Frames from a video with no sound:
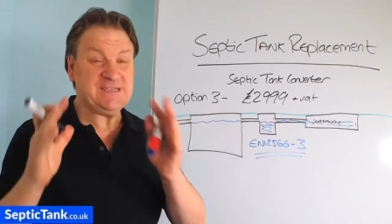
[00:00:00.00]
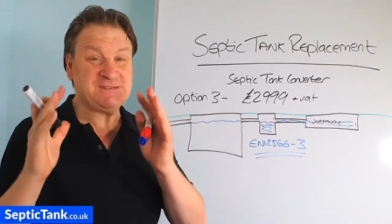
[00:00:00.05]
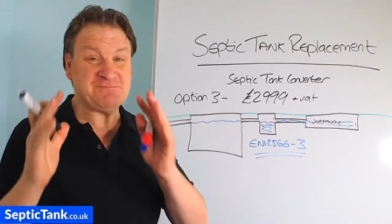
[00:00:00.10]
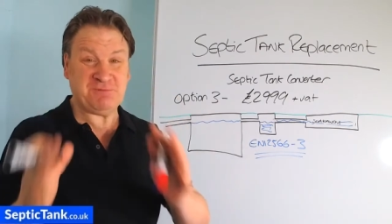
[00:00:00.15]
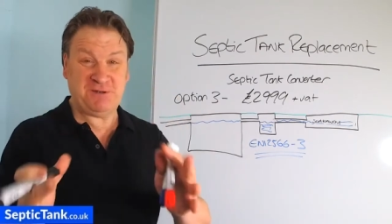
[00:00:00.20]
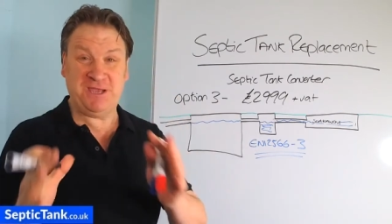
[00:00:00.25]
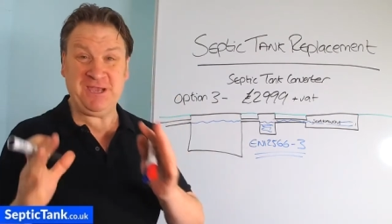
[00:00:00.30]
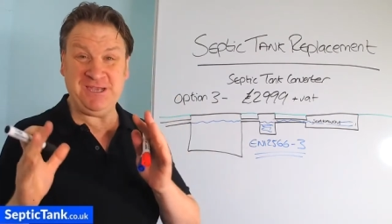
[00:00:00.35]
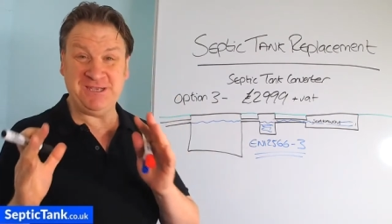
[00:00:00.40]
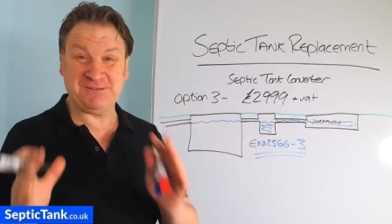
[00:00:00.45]

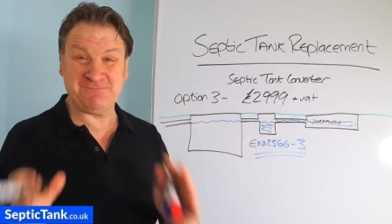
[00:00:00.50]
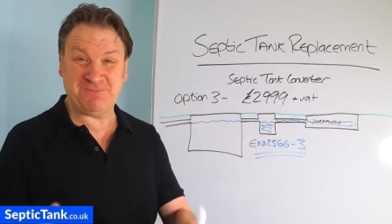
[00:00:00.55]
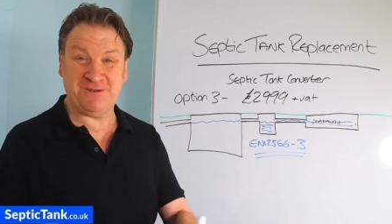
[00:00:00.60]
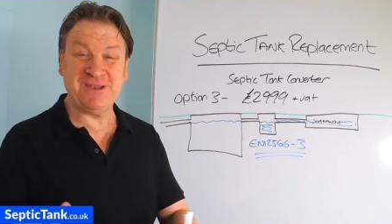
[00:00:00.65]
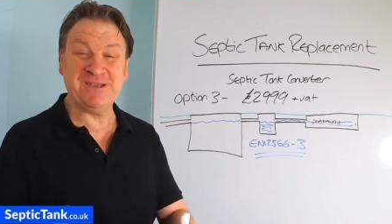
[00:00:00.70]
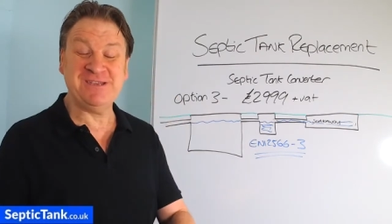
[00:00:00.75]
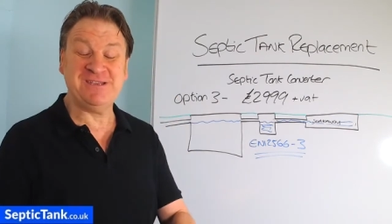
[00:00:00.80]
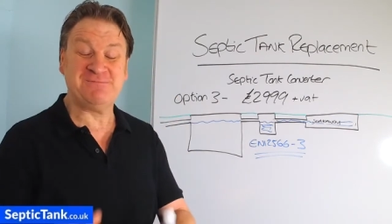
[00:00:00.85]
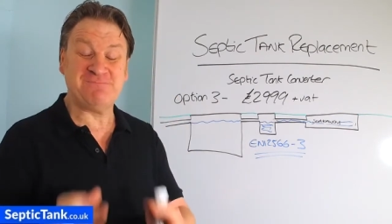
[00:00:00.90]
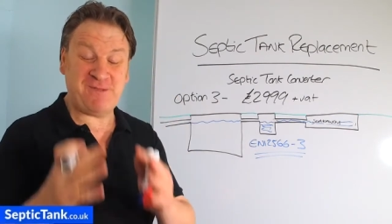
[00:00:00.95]
please,
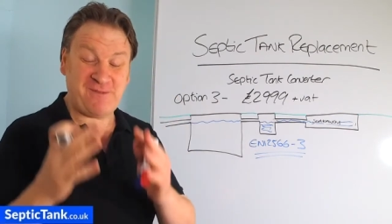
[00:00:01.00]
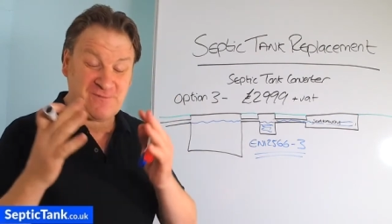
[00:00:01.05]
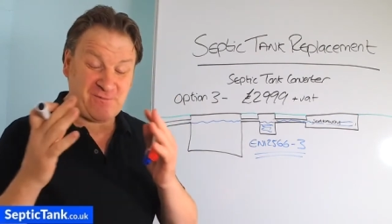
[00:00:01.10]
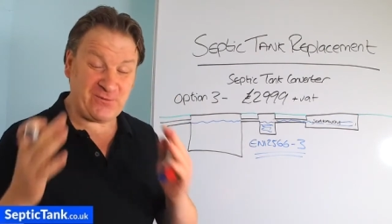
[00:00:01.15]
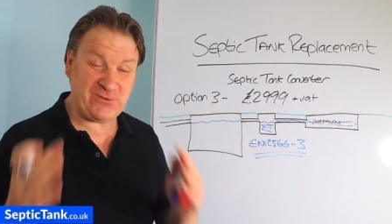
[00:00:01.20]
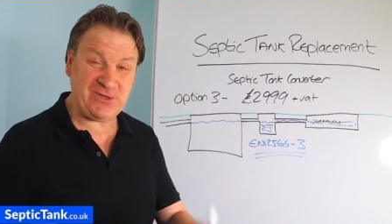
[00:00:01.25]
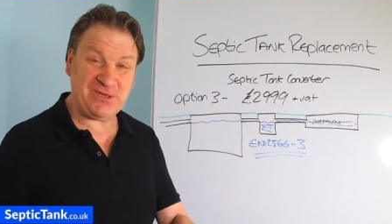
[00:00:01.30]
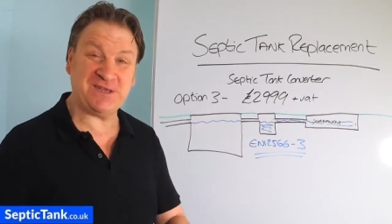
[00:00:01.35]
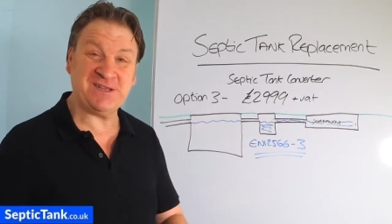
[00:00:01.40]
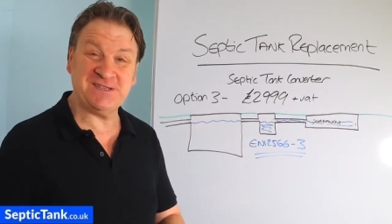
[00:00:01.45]
please, before
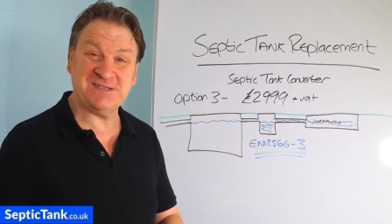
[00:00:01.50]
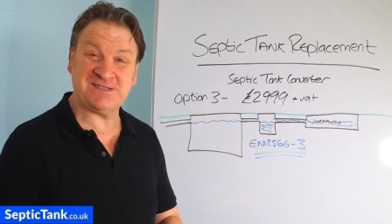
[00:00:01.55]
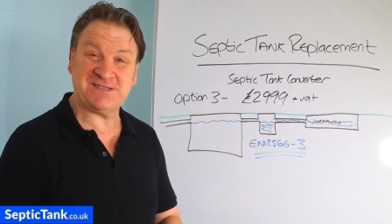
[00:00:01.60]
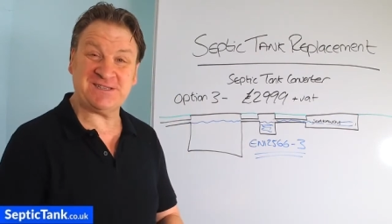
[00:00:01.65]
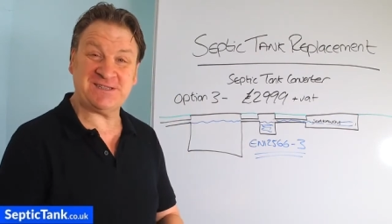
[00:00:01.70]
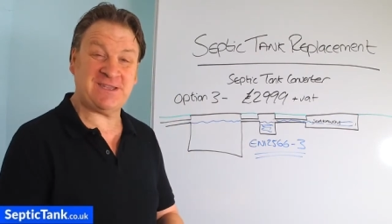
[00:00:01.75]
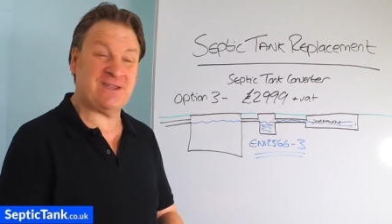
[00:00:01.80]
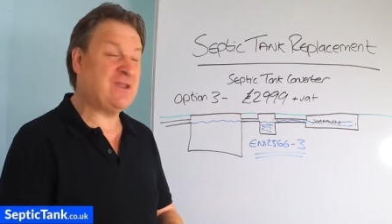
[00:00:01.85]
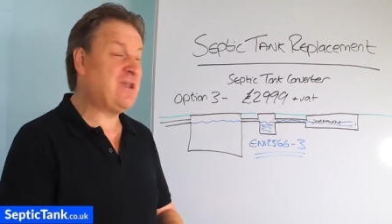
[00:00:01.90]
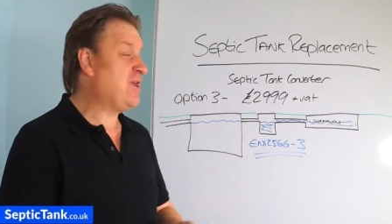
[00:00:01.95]
you
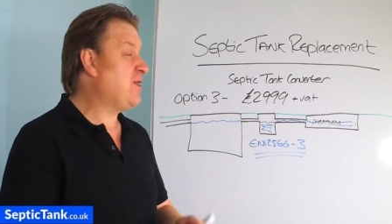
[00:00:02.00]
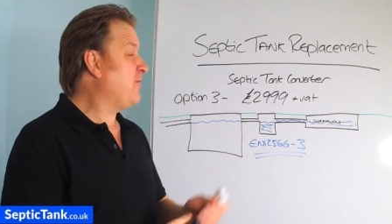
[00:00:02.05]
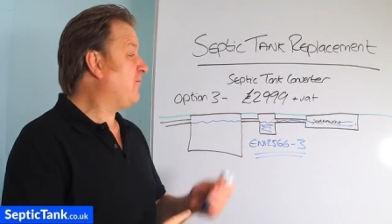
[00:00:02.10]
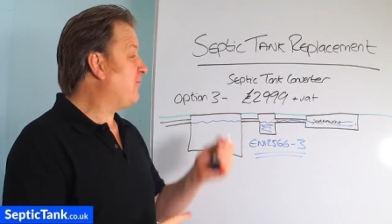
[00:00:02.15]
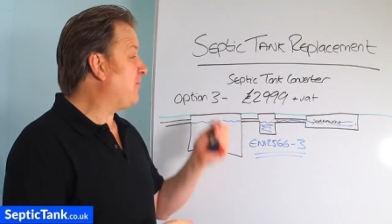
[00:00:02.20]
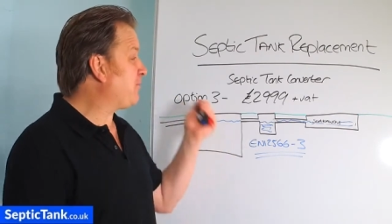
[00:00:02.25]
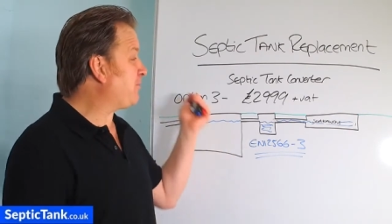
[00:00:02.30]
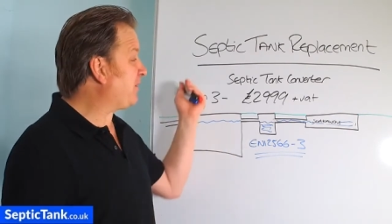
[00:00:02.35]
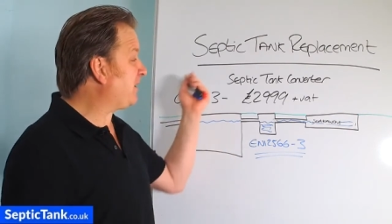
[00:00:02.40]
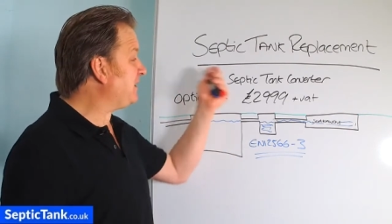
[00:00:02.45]
consider
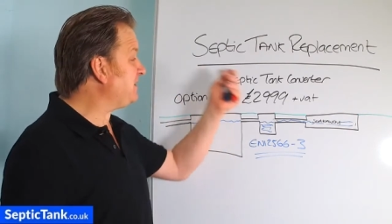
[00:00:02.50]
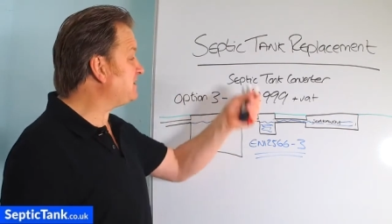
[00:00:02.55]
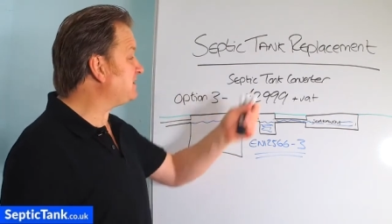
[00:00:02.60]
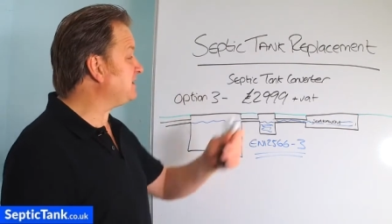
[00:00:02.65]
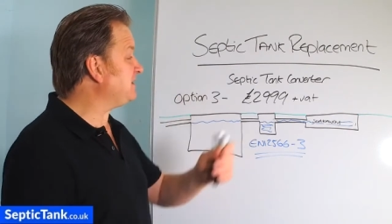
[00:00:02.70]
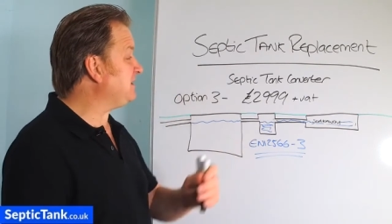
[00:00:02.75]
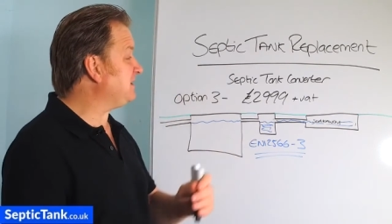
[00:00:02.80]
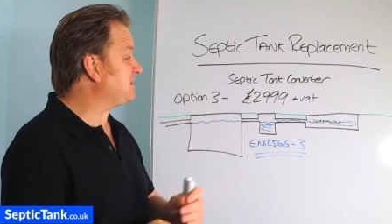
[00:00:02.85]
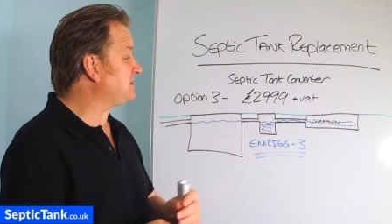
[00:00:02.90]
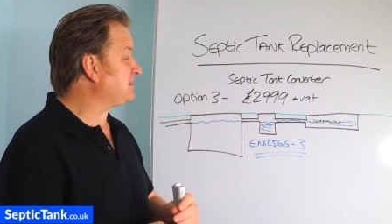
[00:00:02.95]

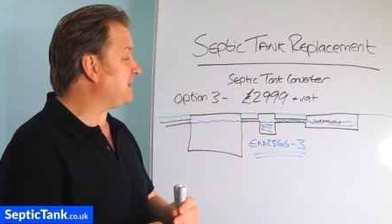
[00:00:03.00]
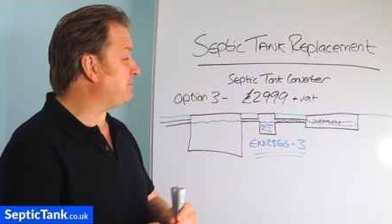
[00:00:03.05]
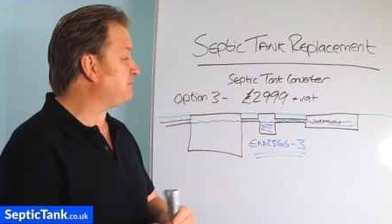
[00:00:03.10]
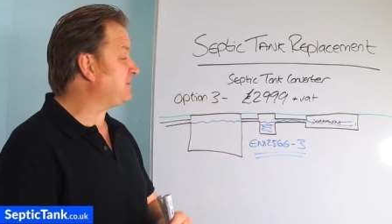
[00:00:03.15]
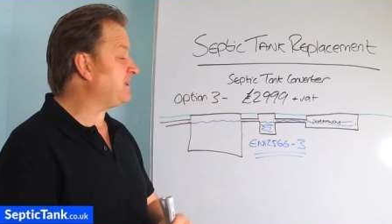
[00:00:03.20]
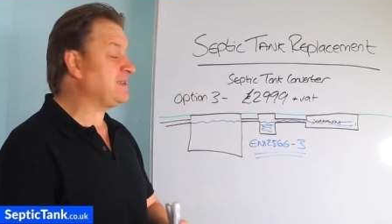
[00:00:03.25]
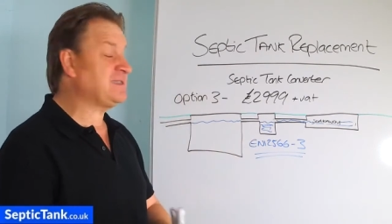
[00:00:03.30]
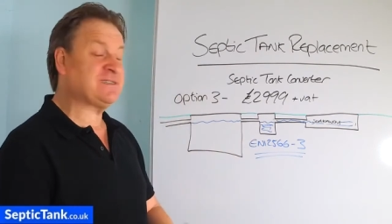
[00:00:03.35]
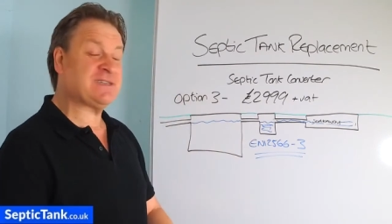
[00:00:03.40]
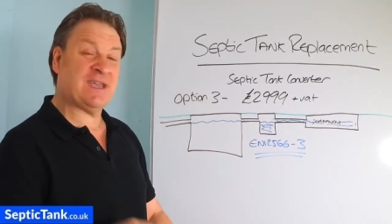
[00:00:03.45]
replacing your
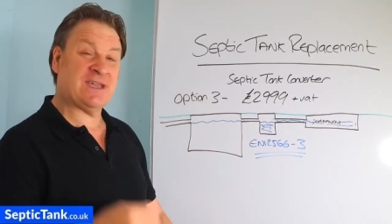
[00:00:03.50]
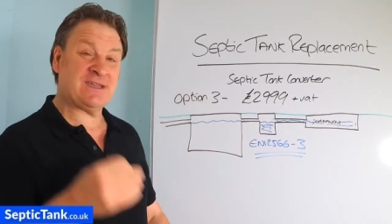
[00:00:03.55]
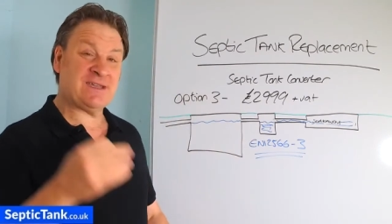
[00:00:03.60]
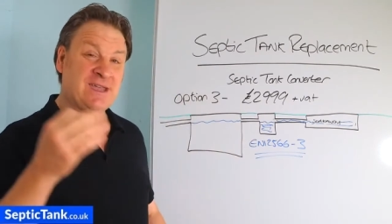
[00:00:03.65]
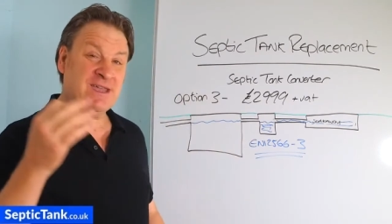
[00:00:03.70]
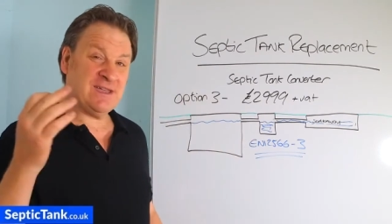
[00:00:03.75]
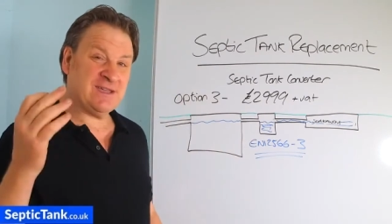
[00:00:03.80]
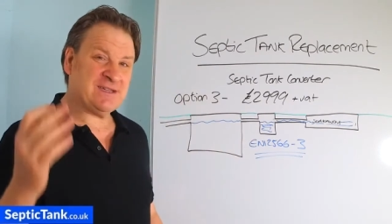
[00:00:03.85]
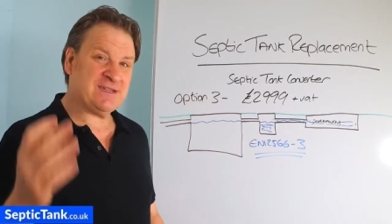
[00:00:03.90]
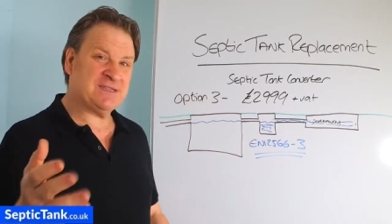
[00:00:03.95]
septic tank,
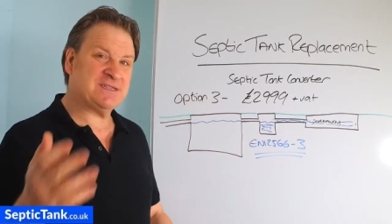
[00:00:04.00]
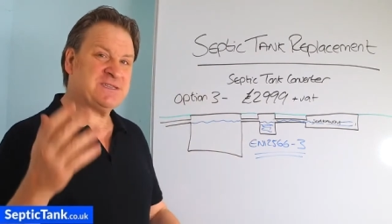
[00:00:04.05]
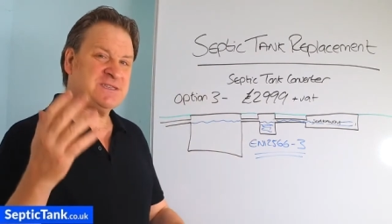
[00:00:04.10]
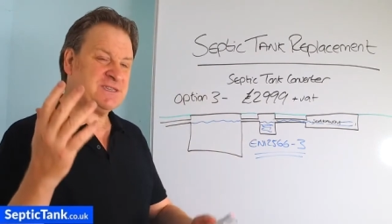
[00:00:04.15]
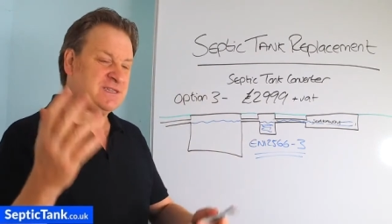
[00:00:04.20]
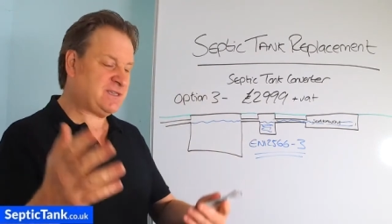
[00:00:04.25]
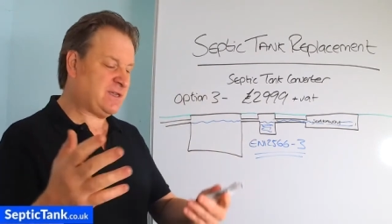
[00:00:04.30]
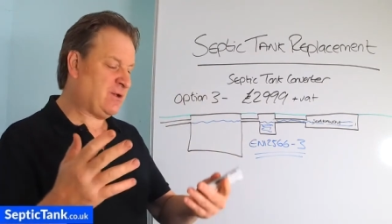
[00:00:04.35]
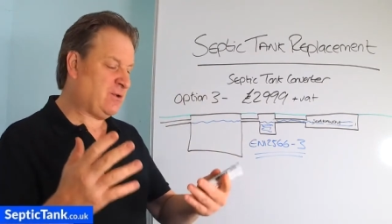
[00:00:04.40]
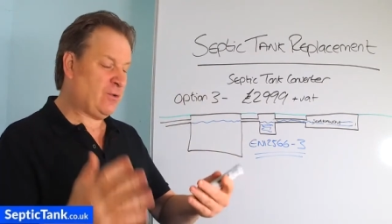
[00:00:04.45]

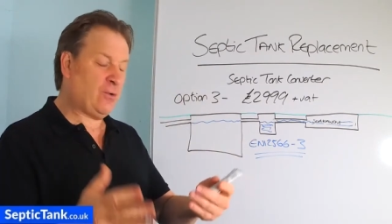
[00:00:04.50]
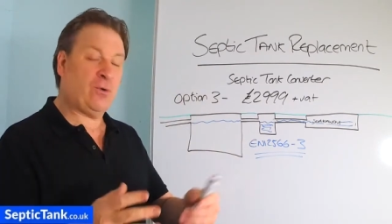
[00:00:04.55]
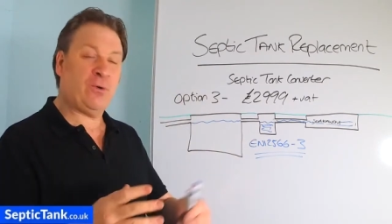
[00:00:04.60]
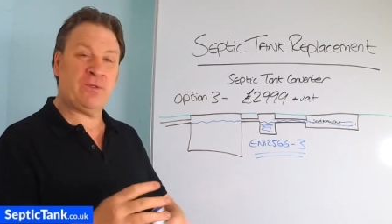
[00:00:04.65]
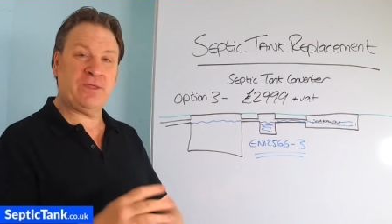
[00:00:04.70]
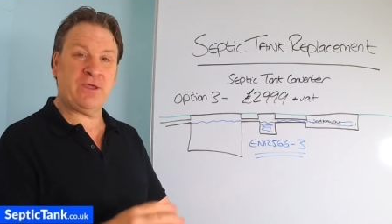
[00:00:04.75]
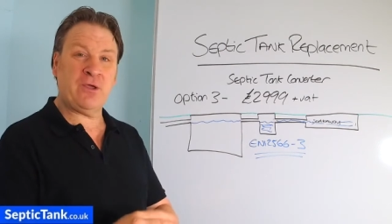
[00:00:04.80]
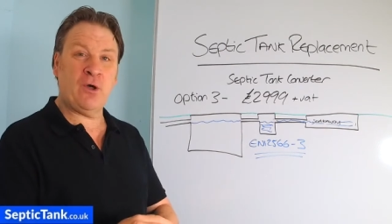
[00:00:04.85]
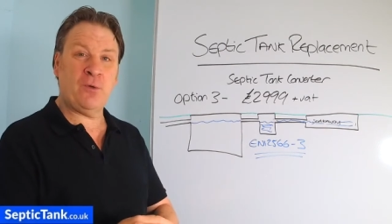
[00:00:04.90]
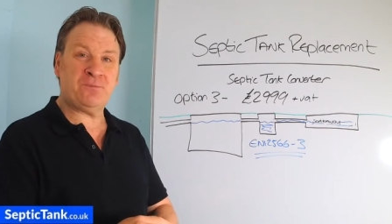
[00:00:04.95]
consider all
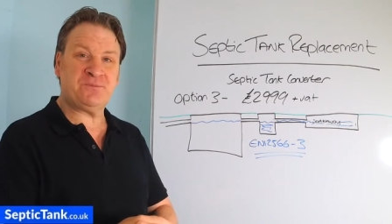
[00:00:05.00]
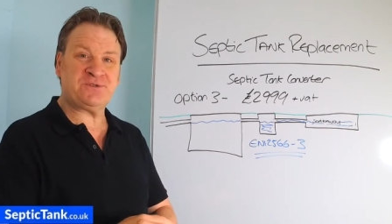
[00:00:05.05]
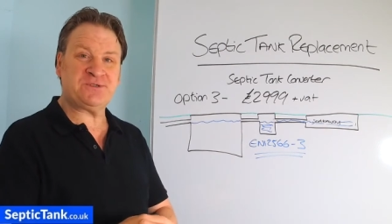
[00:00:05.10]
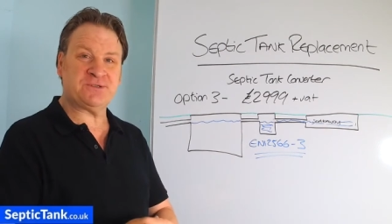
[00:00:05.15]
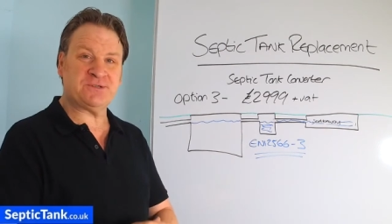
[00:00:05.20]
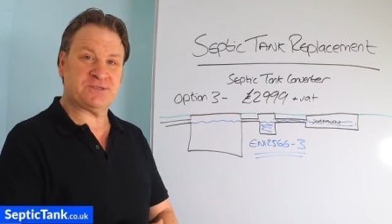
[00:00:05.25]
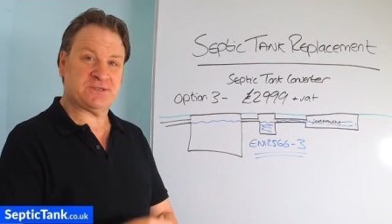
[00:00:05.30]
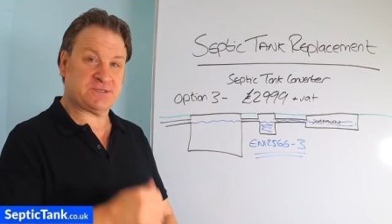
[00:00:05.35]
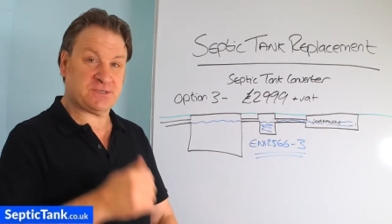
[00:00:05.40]
the options.